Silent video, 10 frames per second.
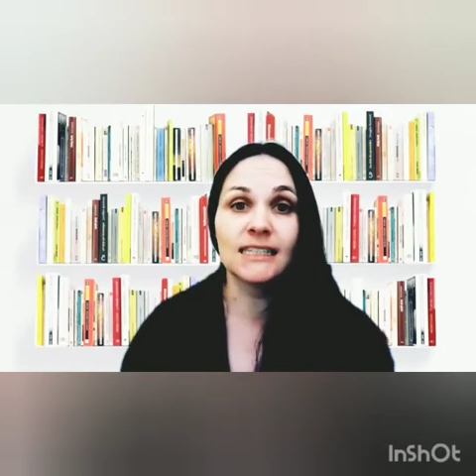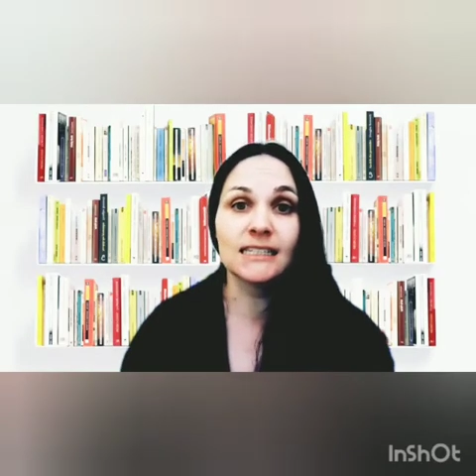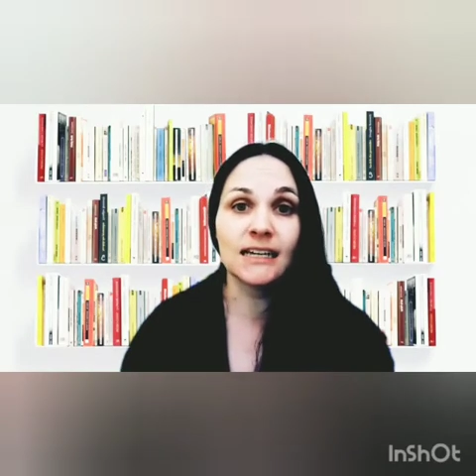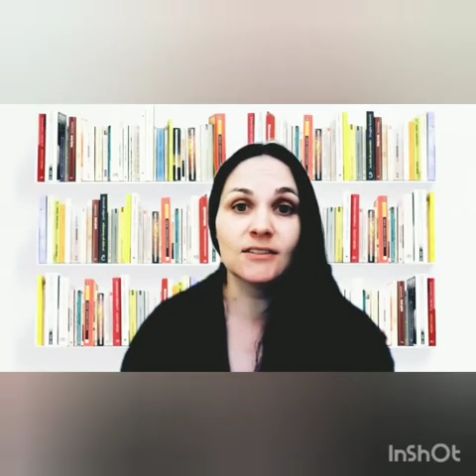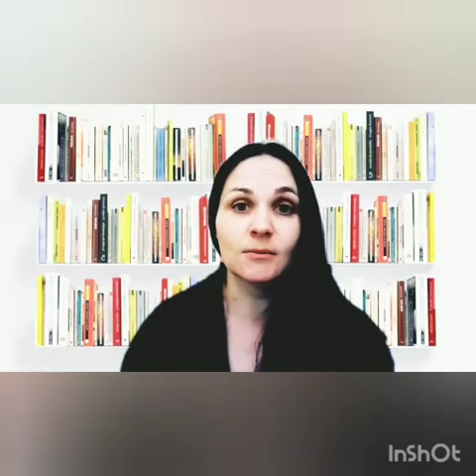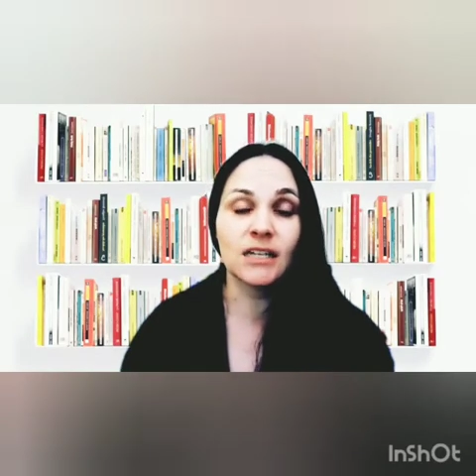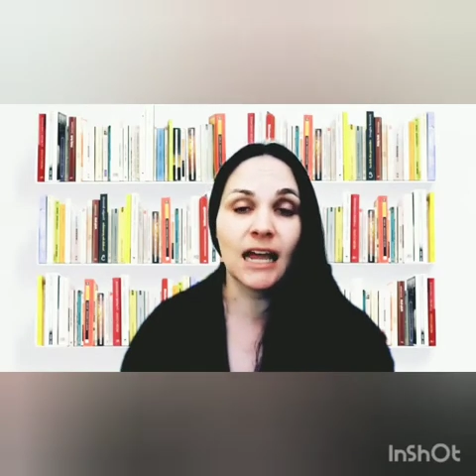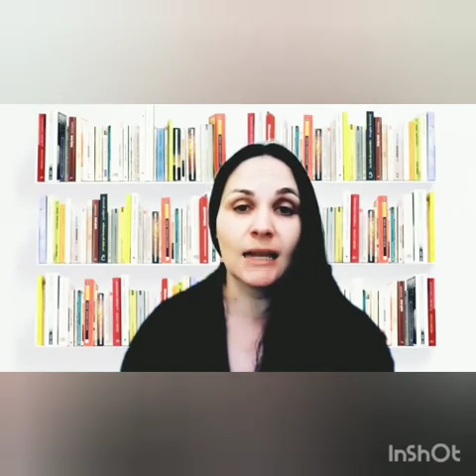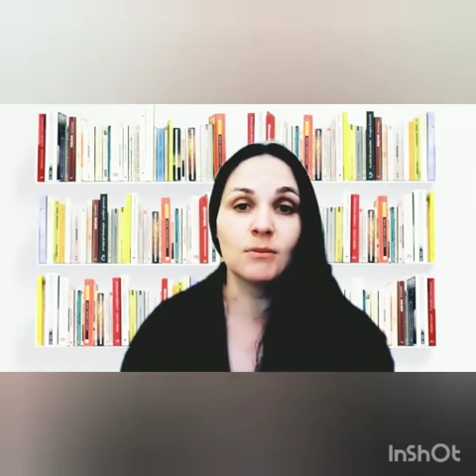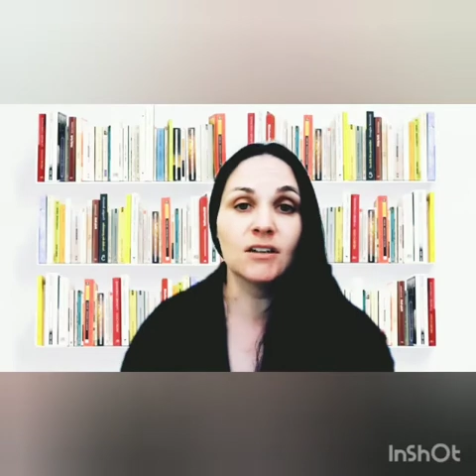This gives them
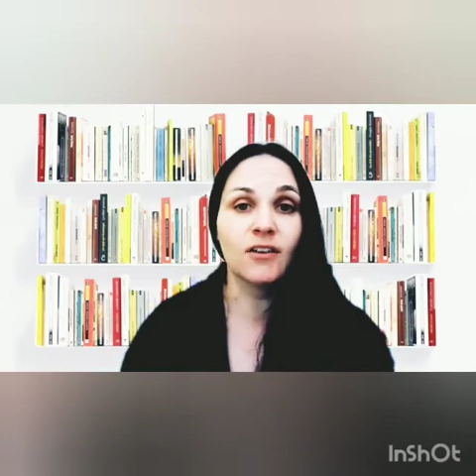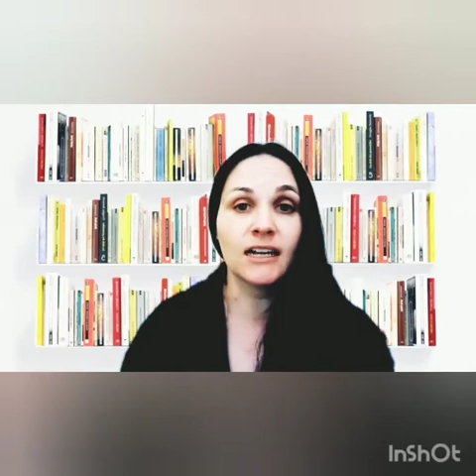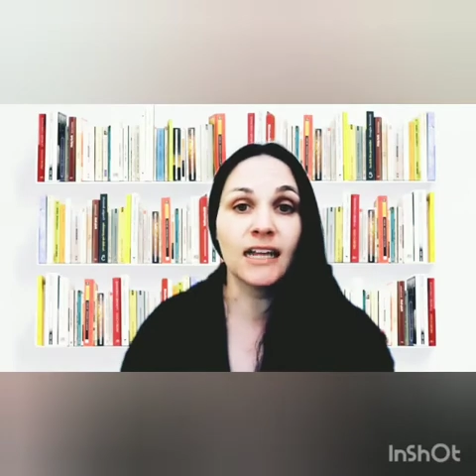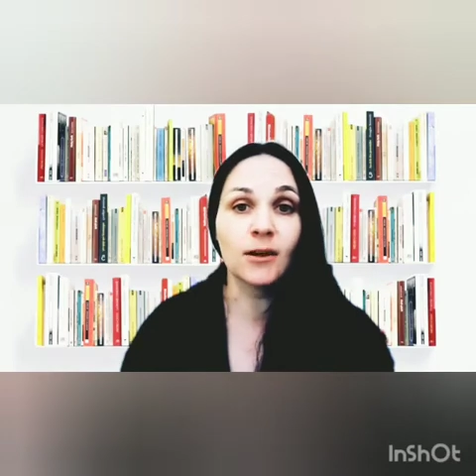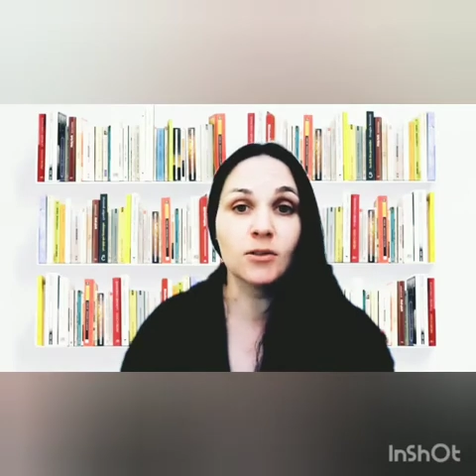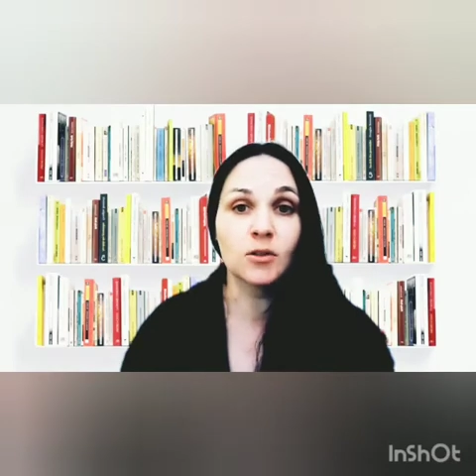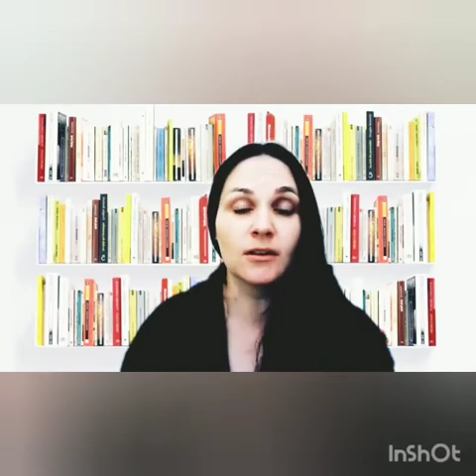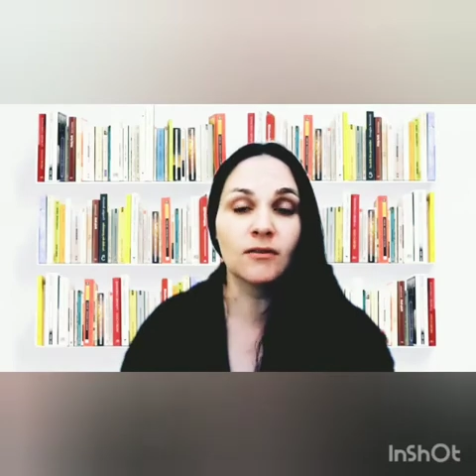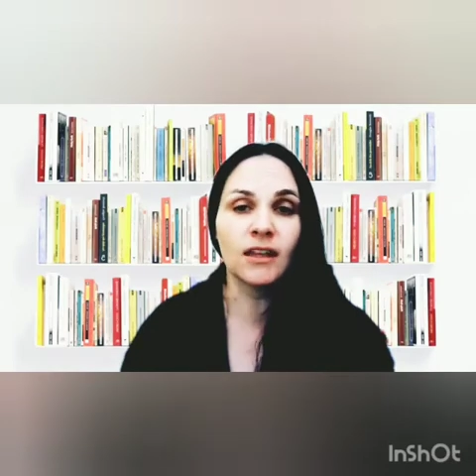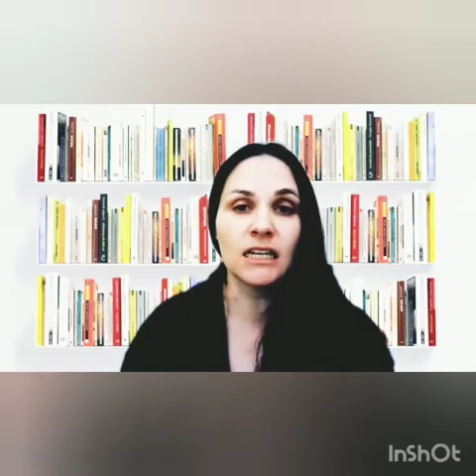time to find counsel
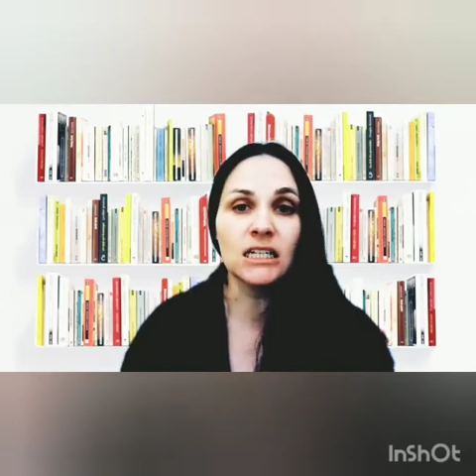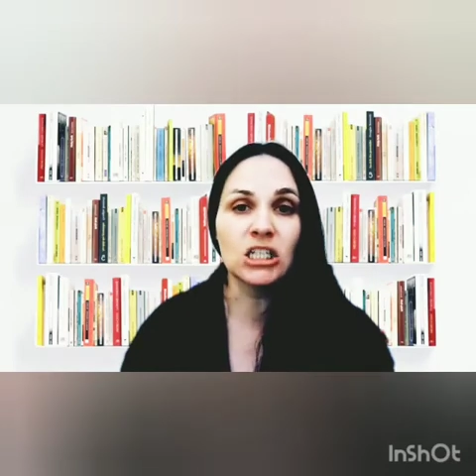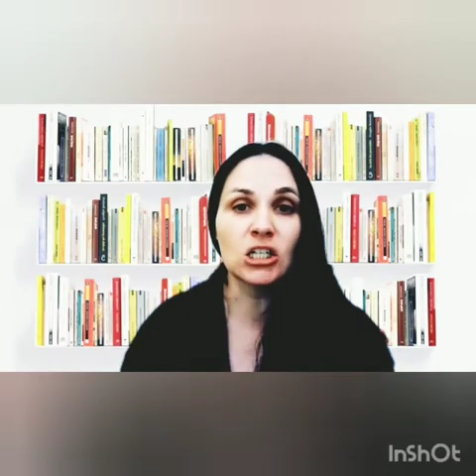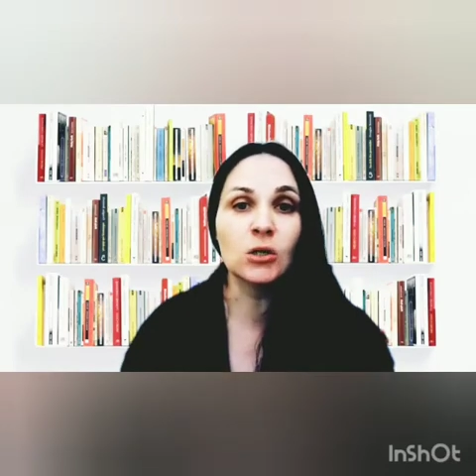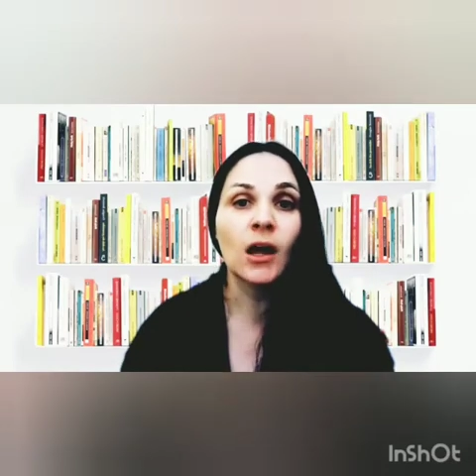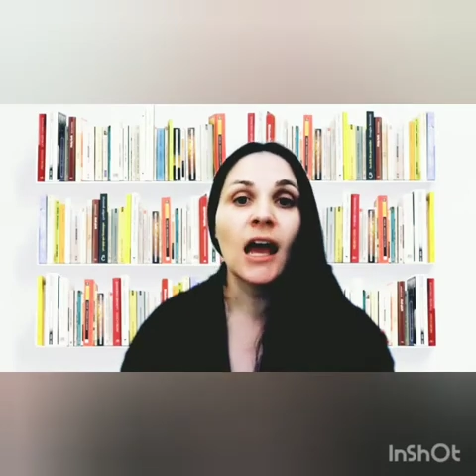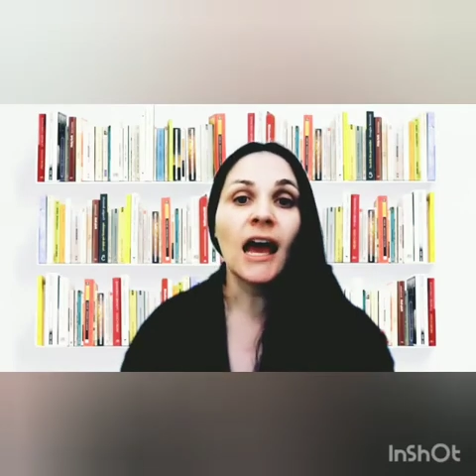if they need to,